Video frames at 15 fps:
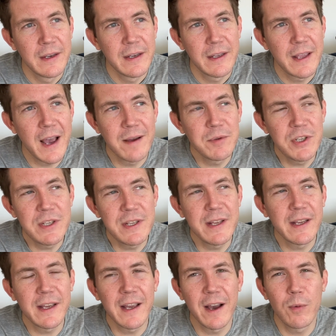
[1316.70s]
Yeah, I'm just
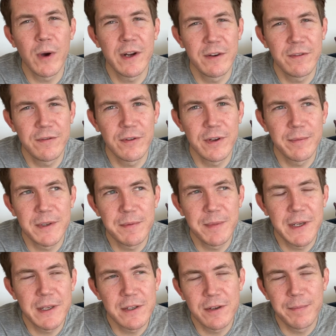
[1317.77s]
thinking how wonderful it must
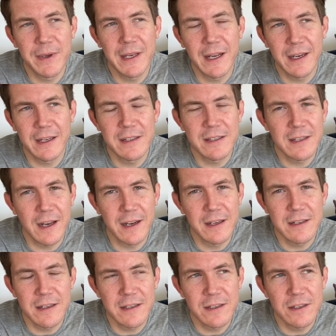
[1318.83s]
be to be like a
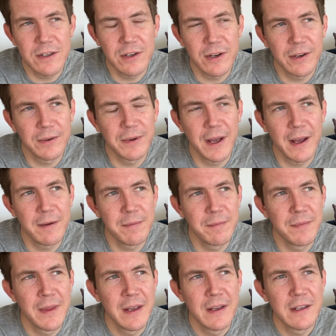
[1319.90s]
scientist, you know, um,
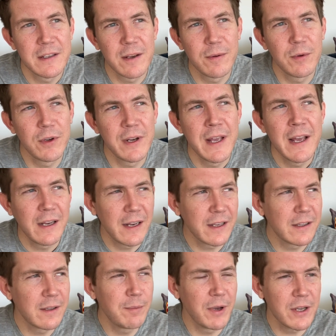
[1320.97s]
someone like
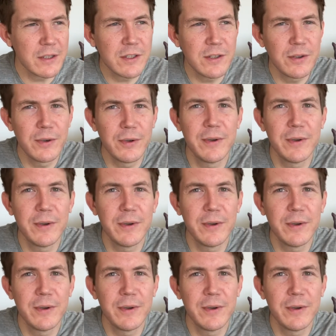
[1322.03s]
the person who